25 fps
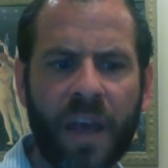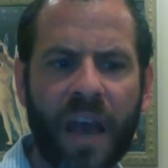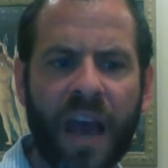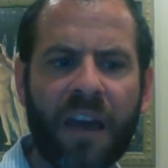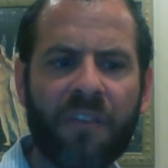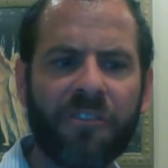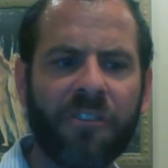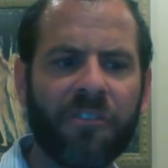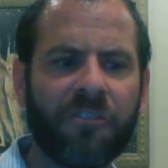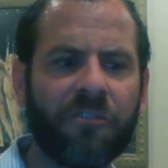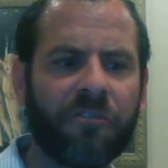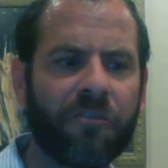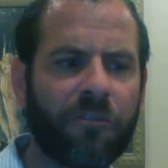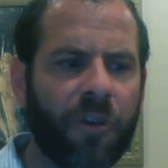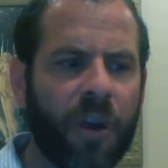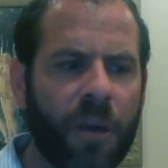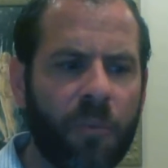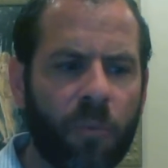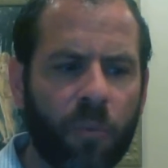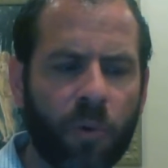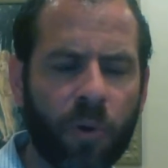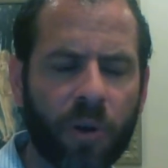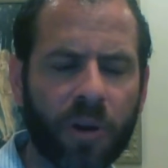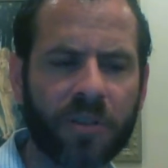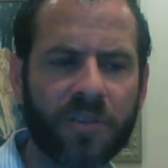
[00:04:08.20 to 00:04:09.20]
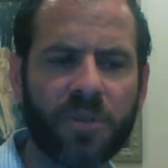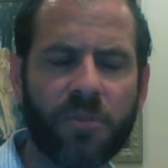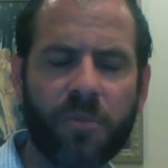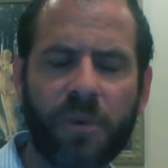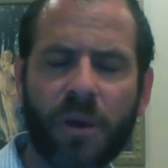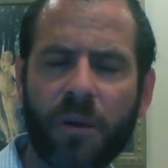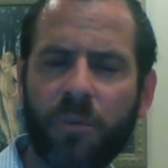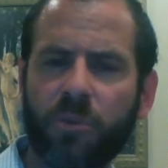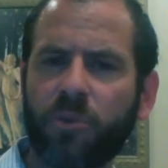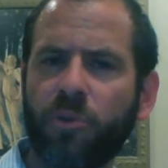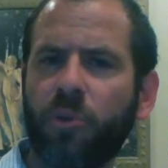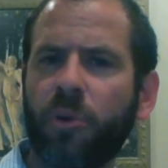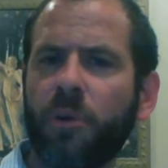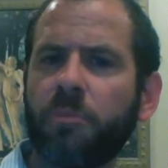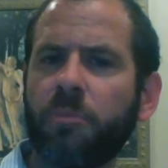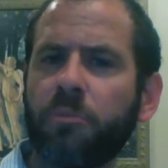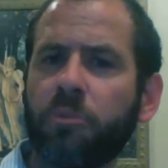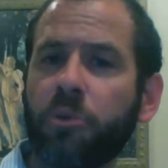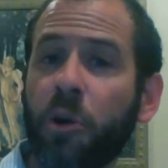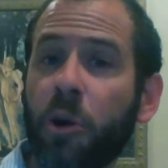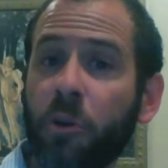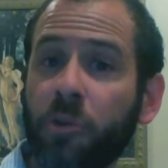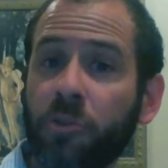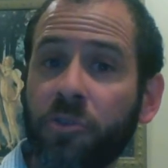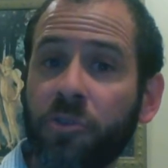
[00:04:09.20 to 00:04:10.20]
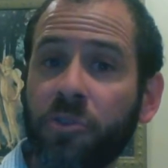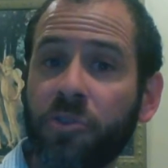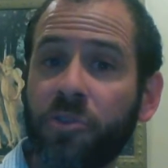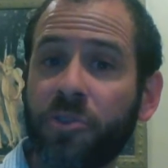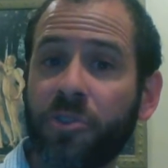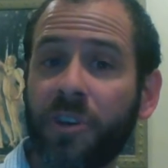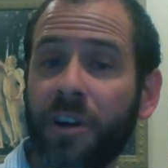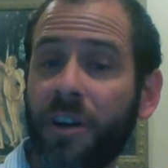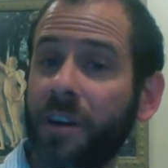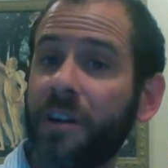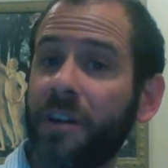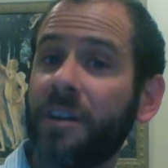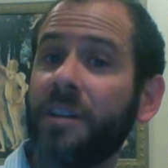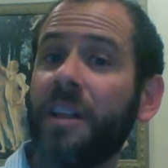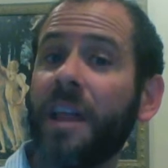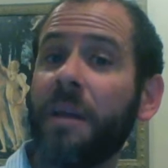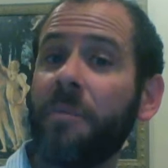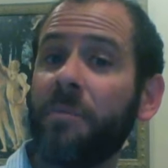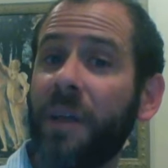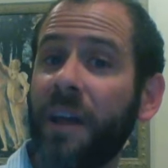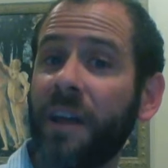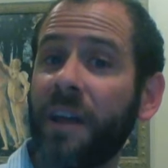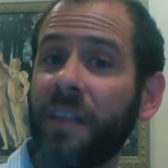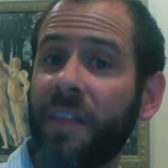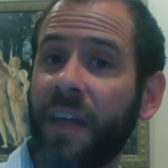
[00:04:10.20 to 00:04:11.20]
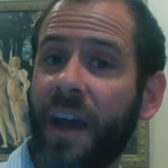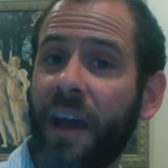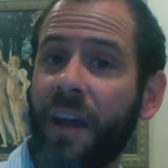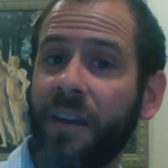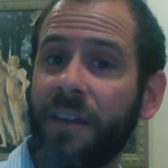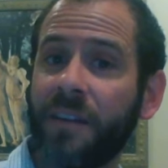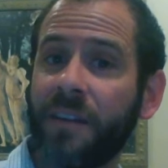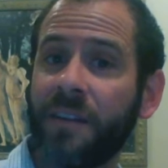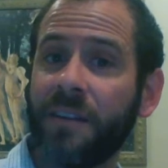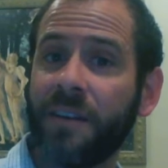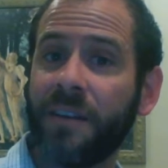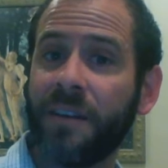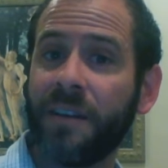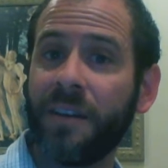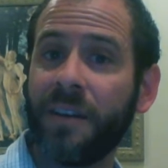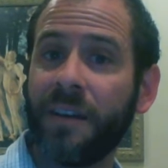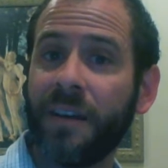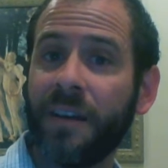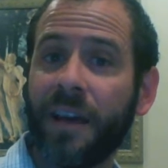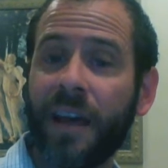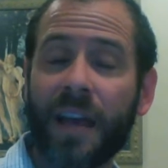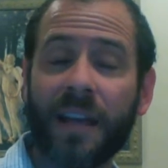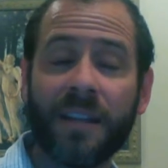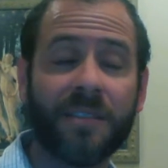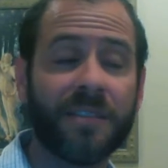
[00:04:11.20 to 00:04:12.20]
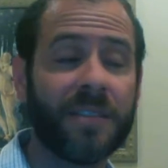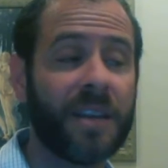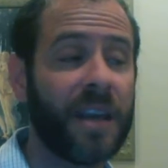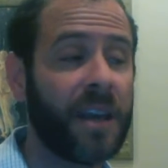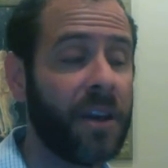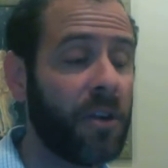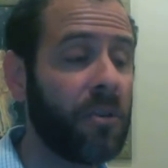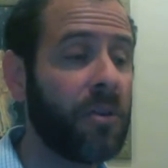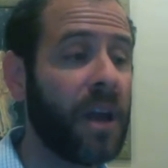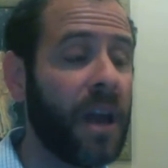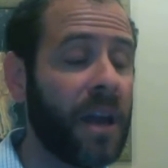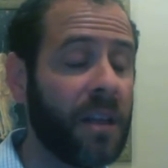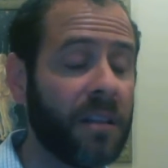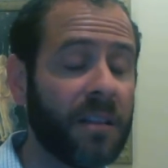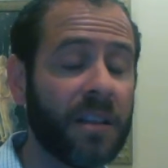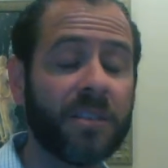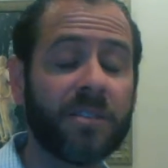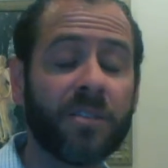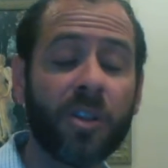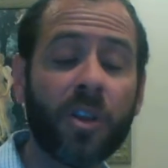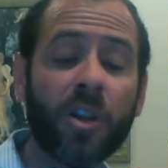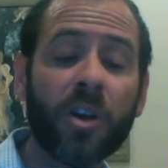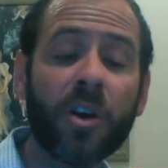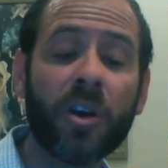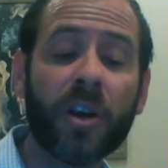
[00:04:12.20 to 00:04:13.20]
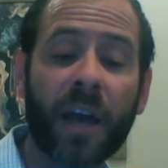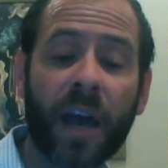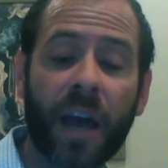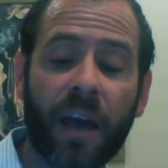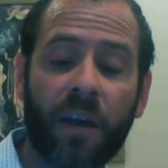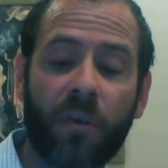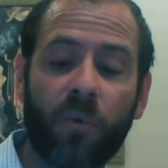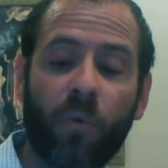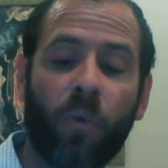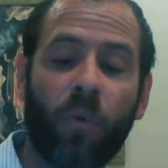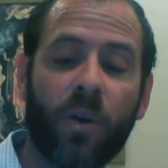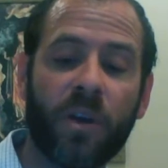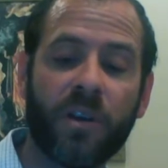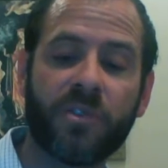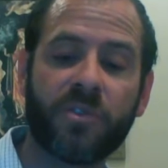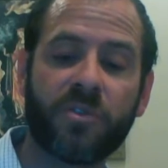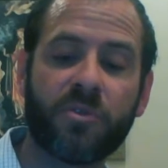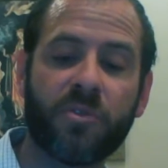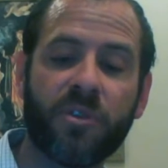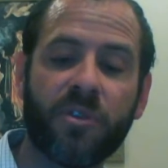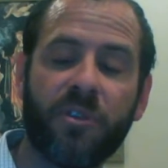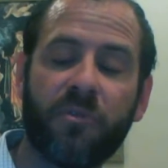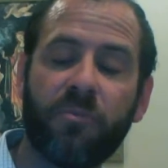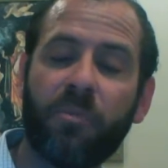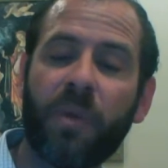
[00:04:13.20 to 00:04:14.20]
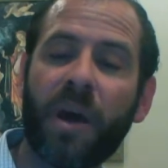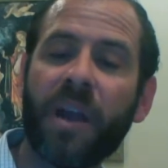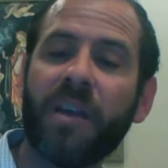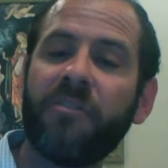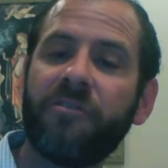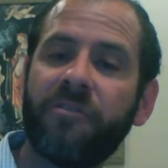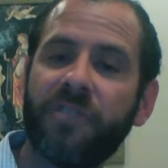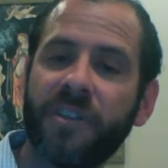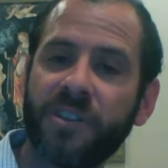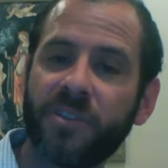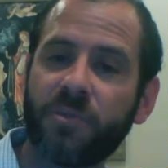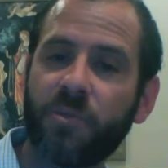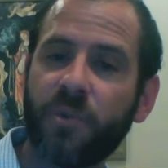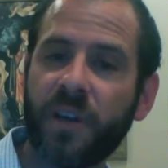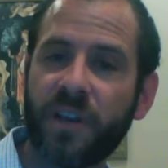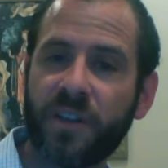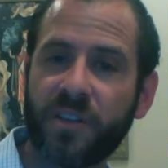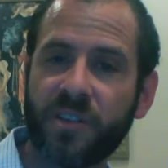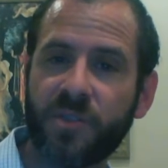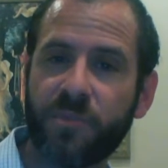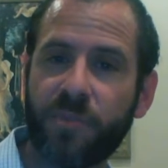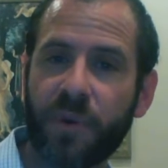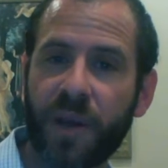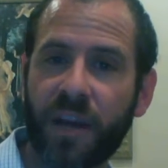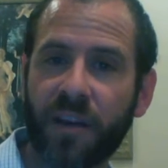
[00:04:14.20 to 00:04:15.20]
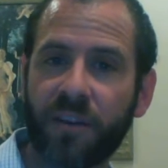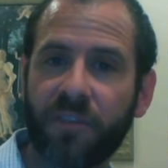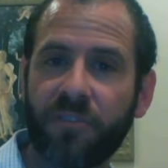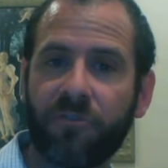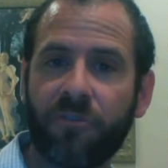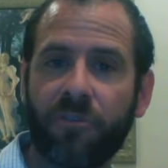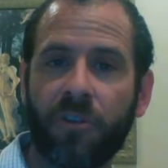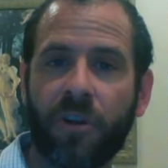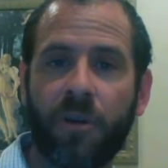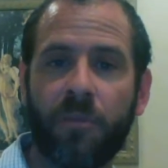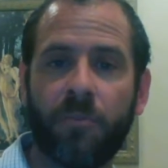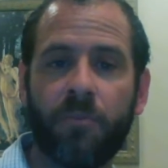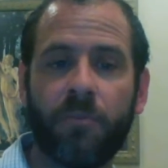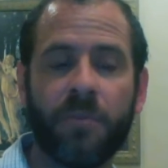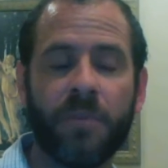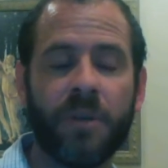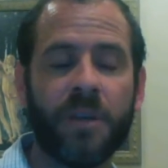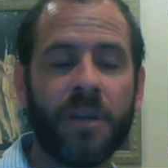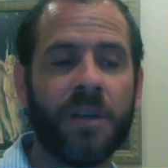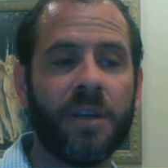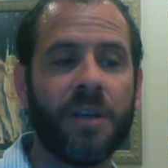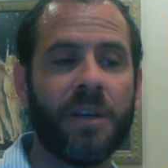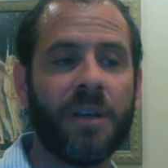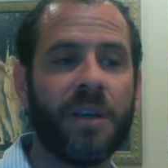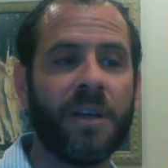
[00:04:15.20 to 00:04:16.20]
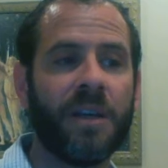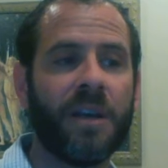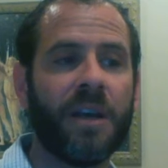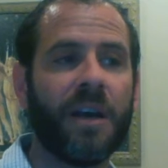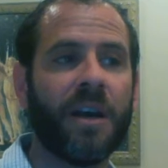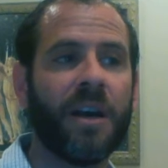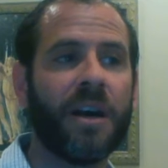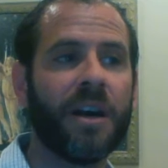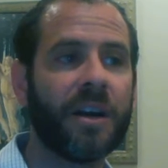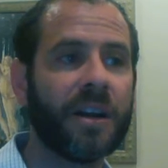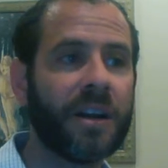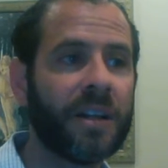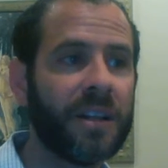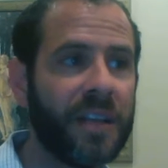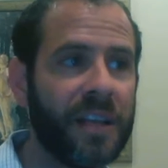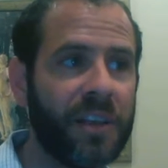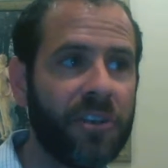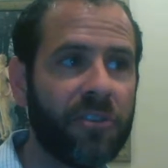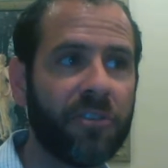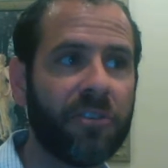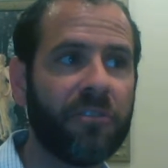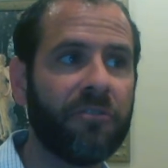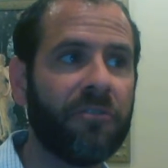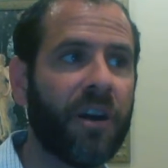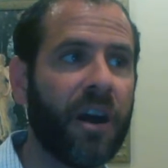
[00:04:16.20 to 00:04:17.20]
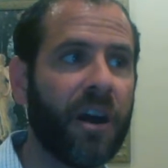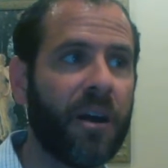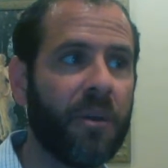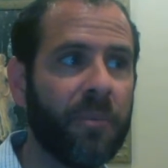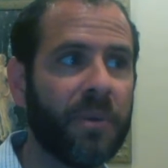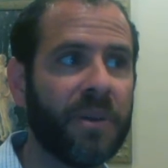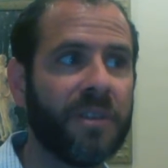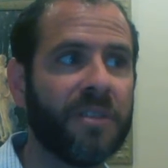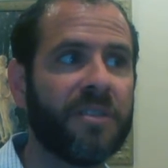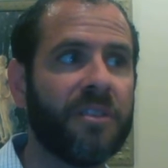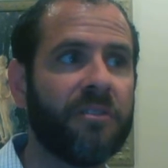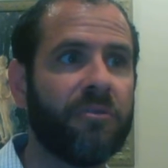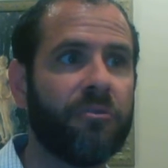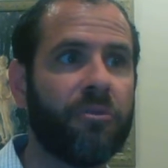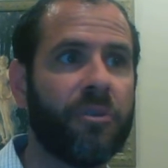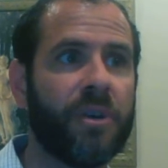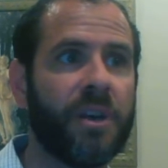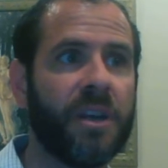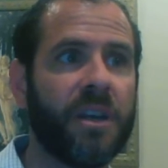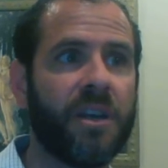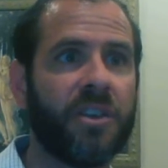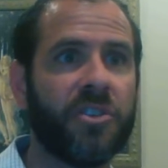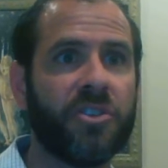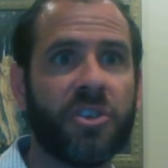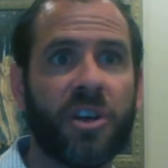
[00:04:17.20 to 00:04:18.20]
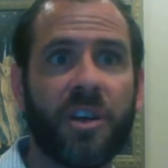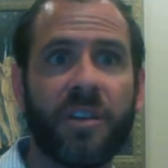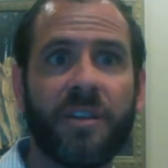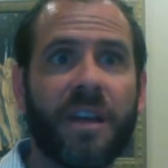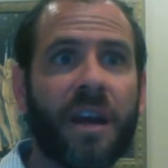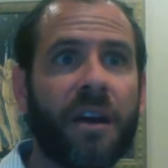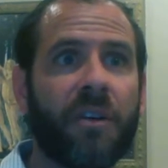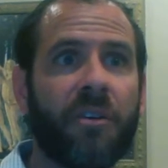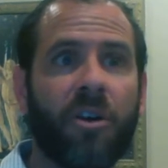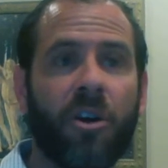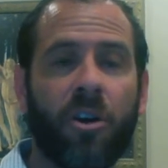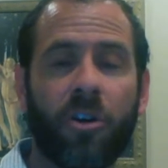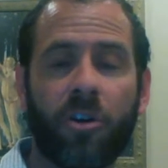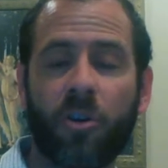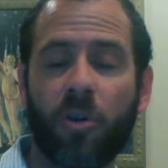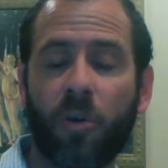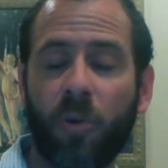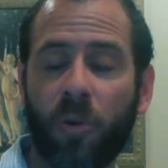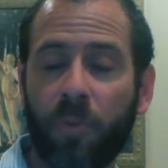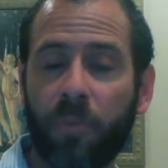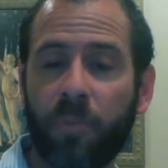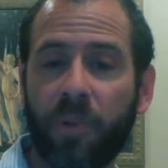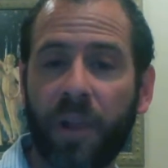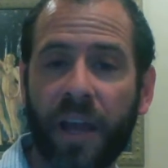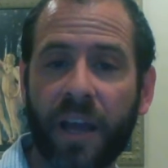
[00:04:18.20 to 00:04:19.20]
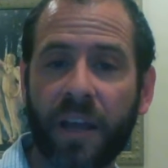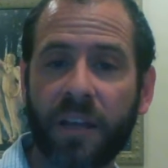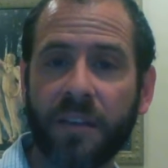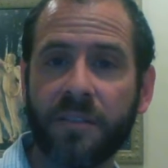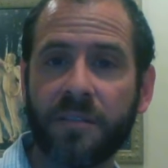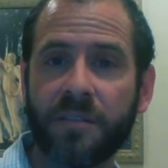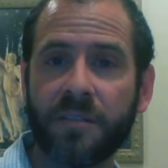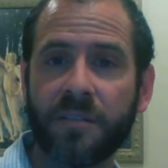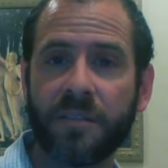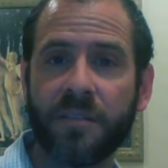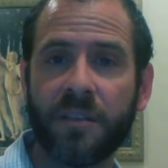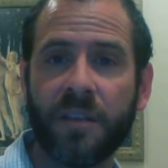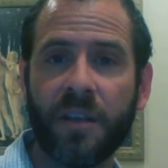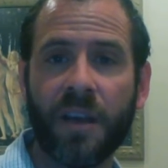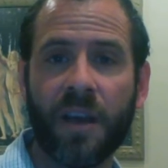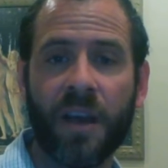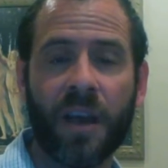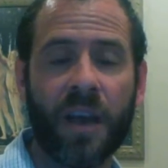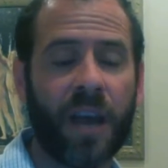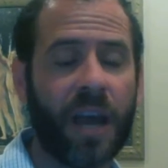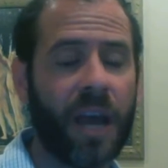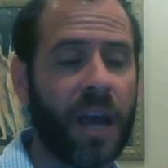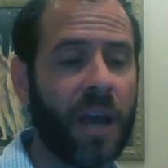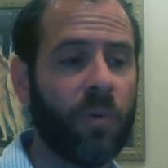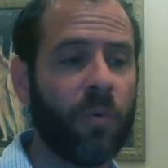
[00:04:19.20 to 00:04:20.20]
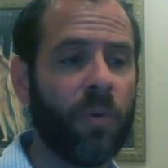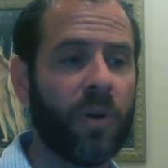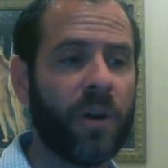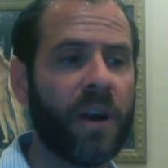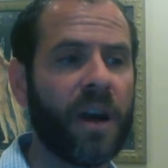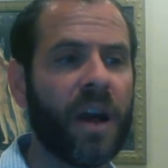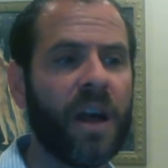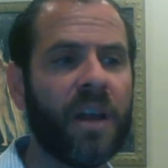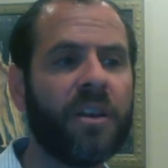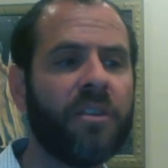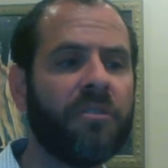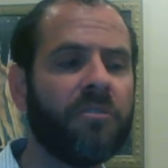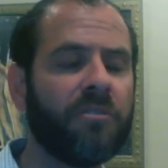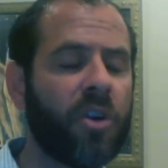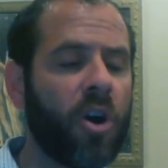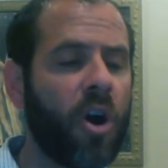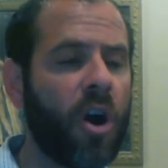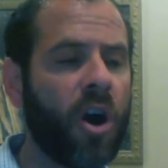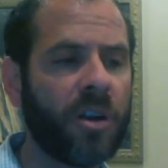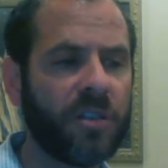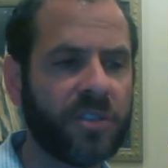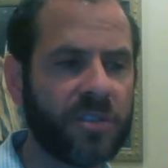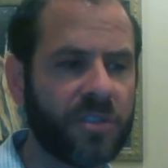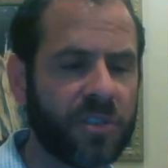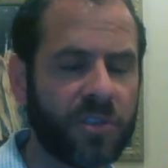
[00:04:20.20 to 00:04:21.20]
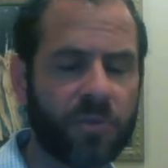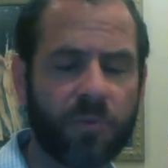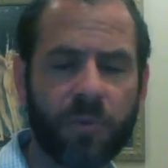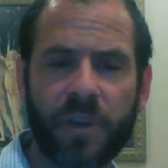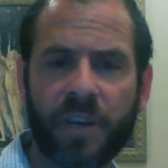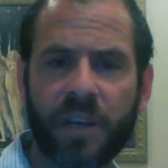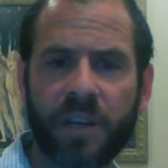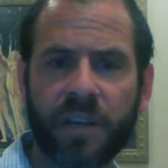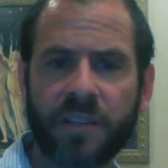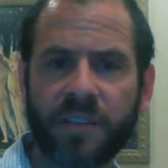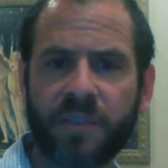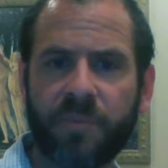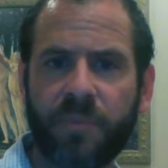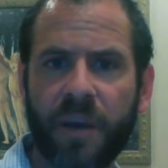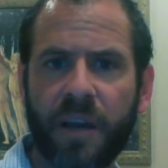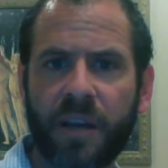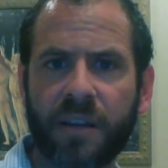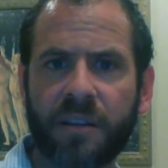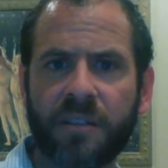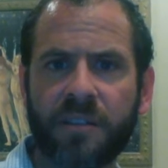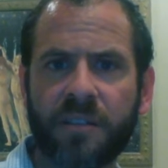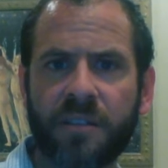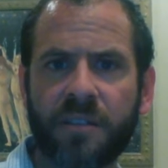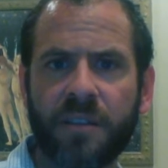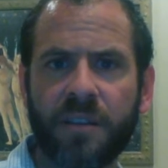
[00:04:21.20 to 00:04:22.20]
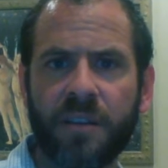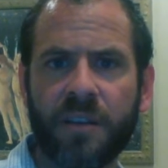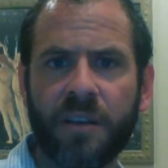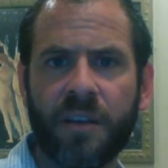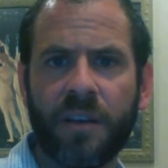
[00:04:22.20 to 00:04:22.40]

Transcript: have a framework to be able to approach a claim like that and say, okay, let's look at what sort of benefits we expect from a cleaner environment if we shut down all coal plants, and what kind of costs do we expect?